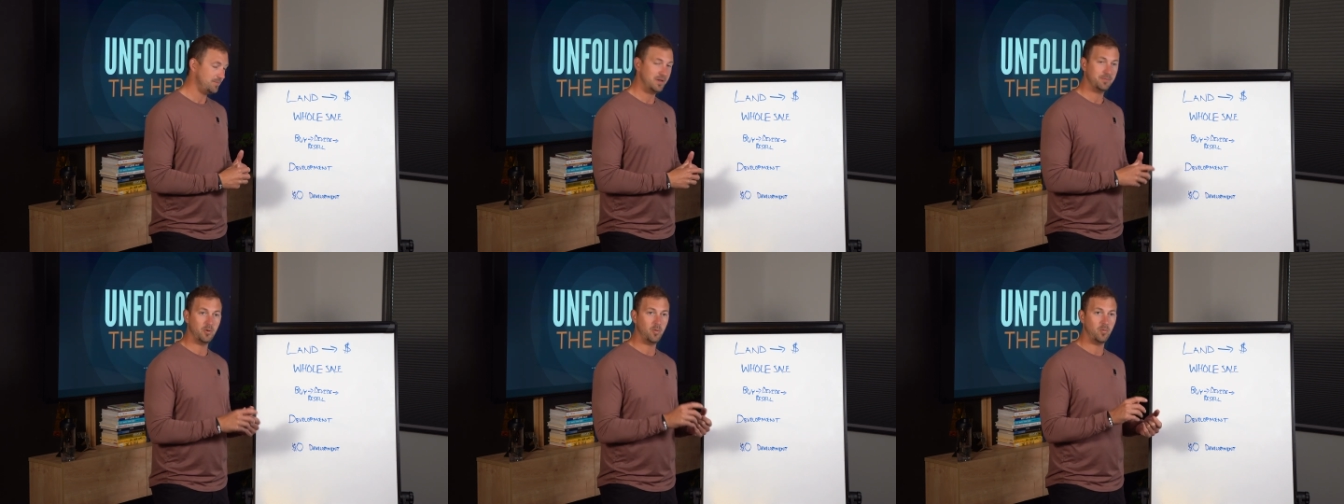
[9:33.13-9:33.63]

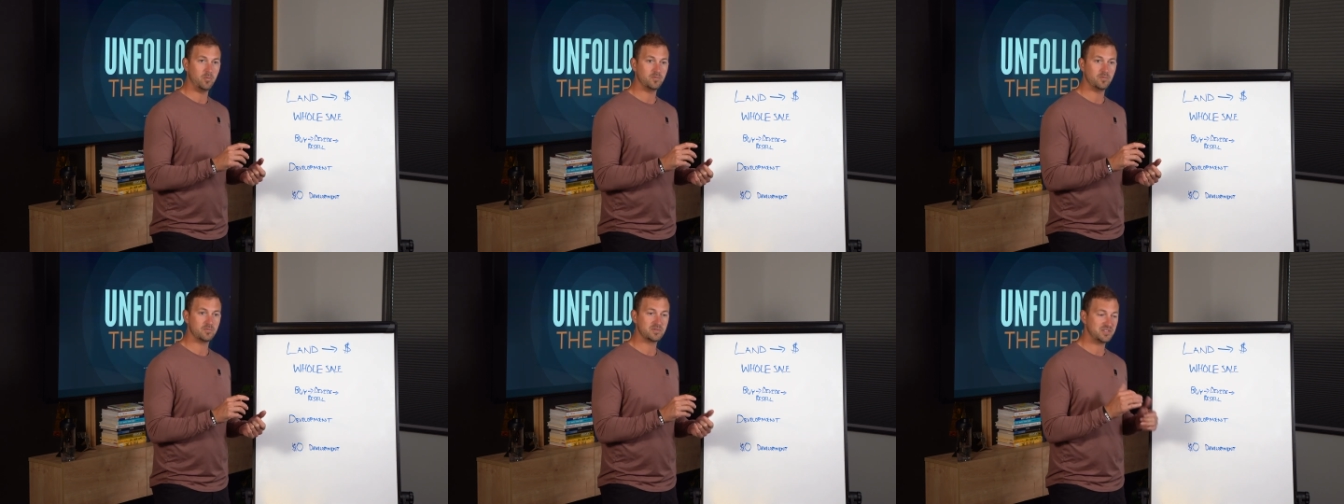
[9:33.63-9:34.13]
People
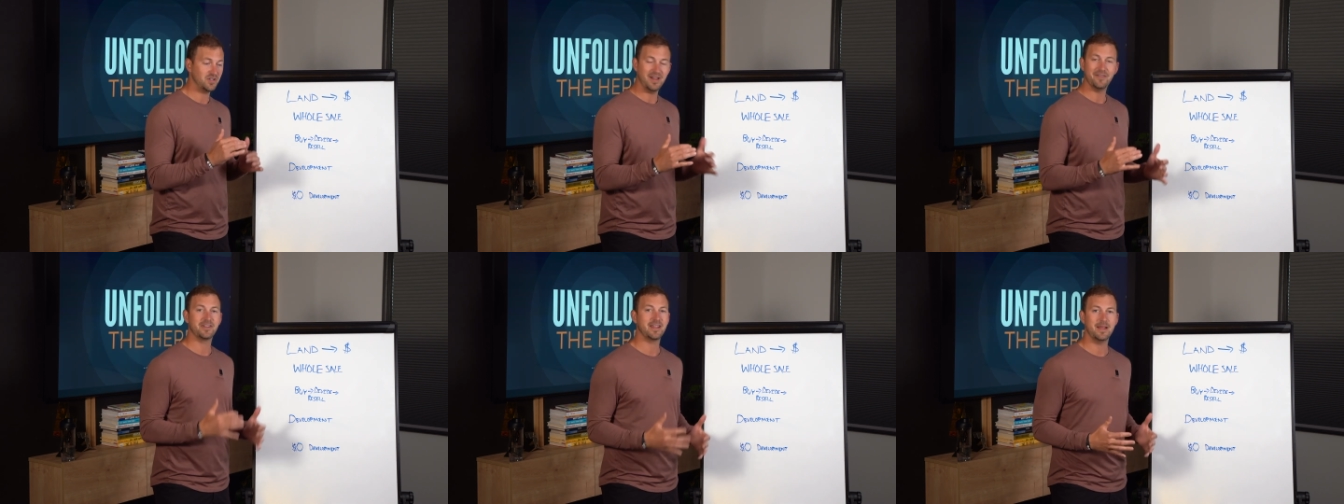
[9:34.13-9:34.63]
still
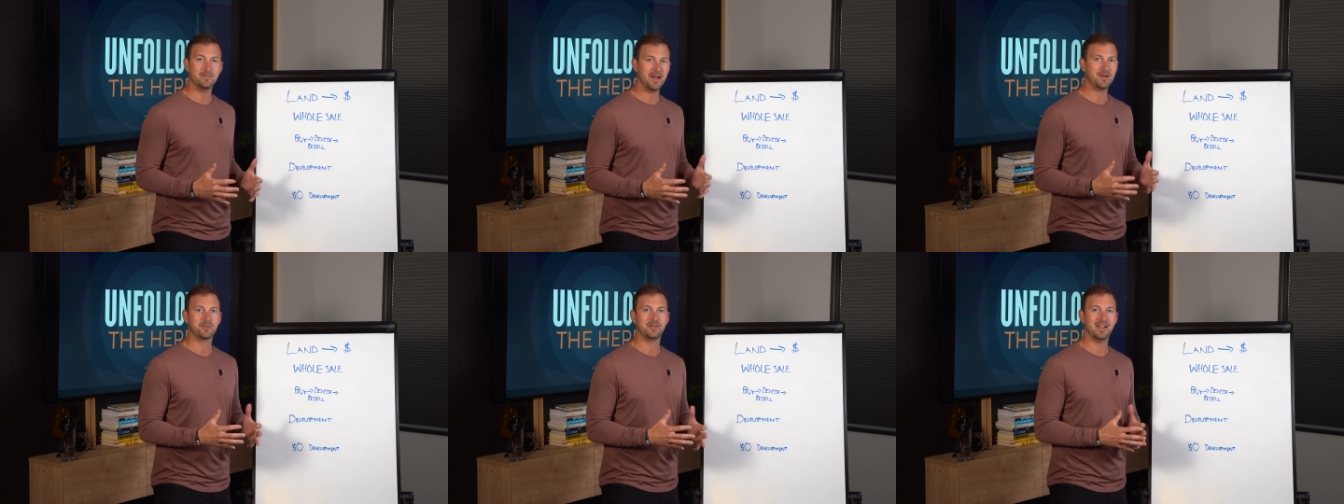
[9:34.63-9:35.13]
haven't came down
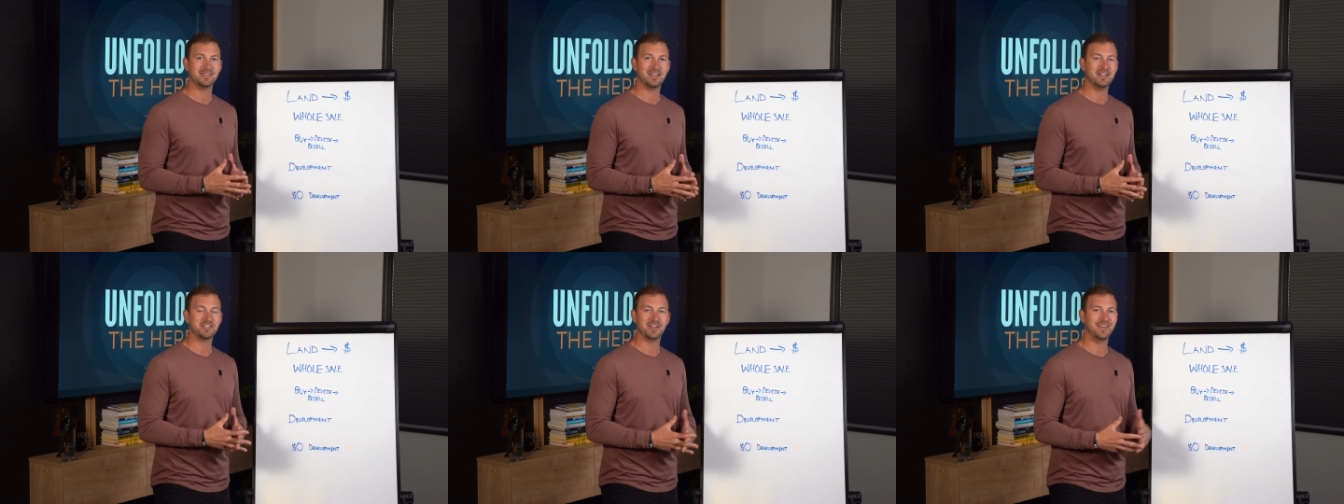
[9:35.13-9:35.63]
to
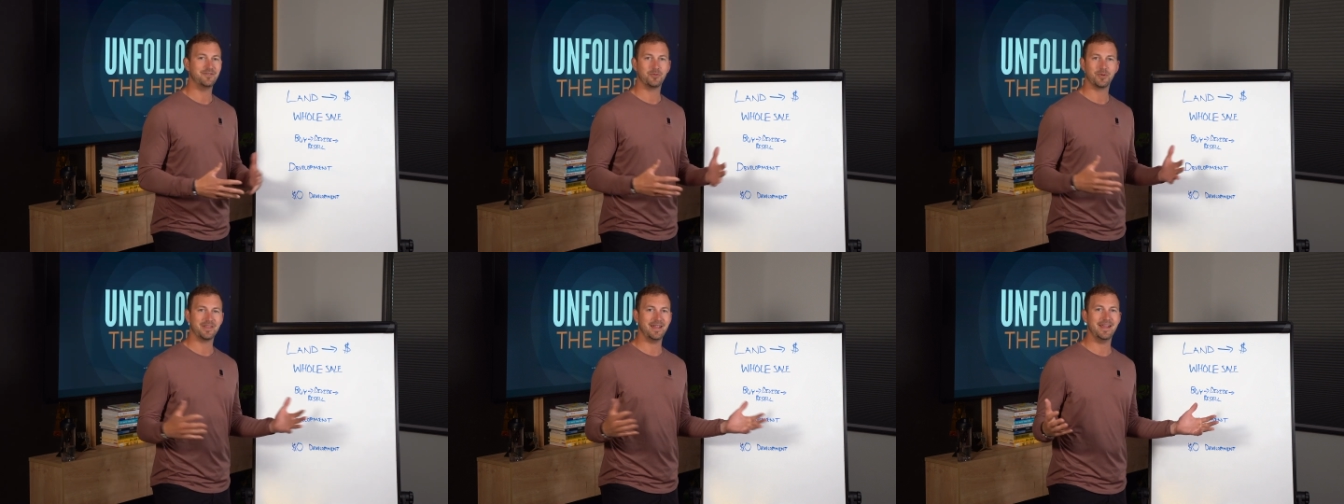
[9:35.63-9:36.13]
realization, even
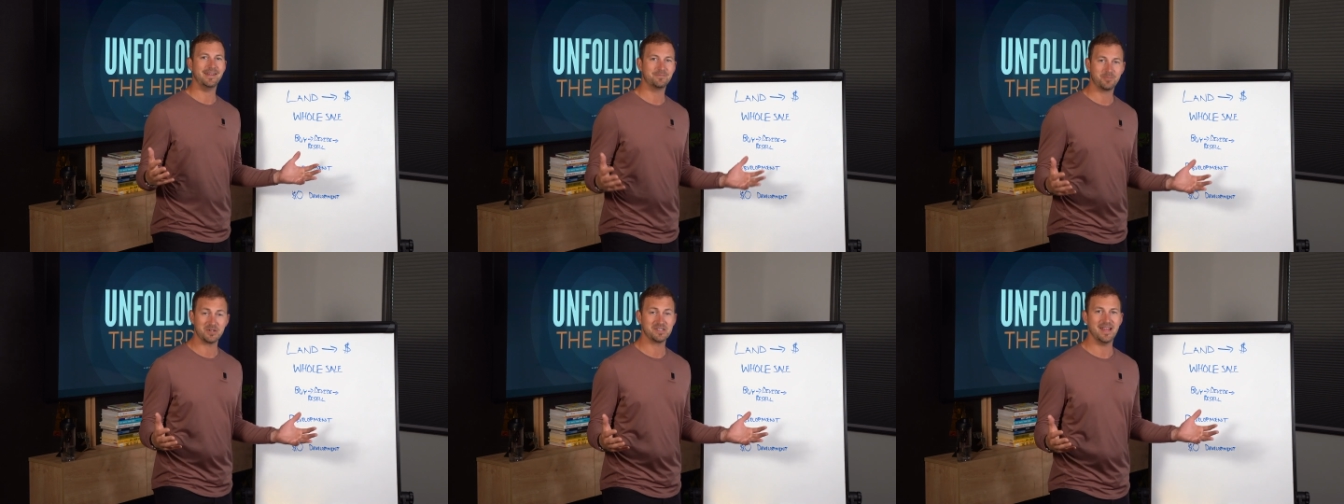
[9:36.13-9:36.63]
with
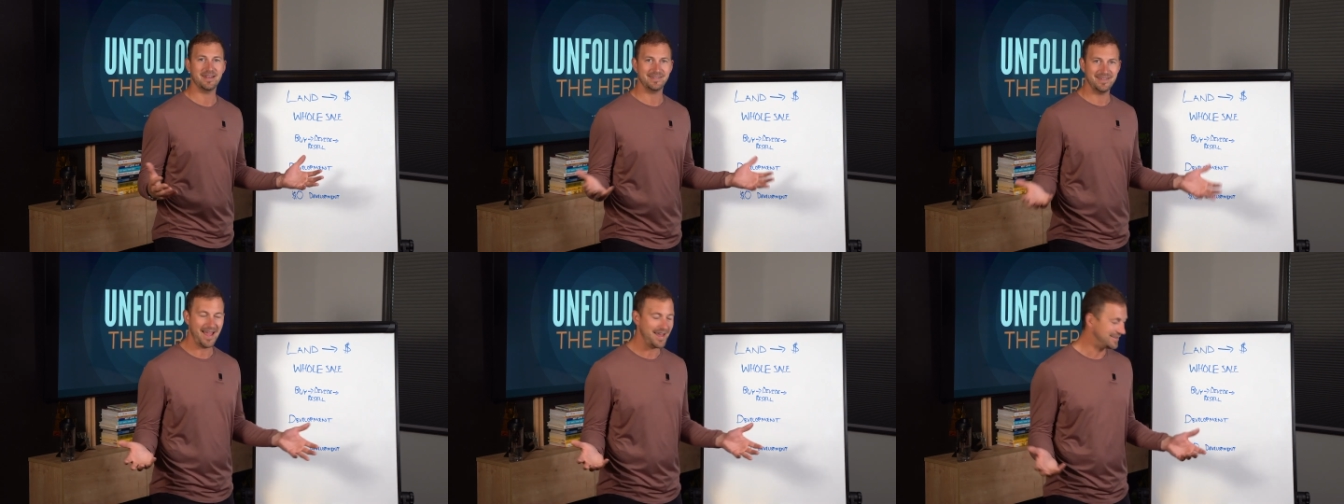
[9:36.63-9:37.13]
8% debt.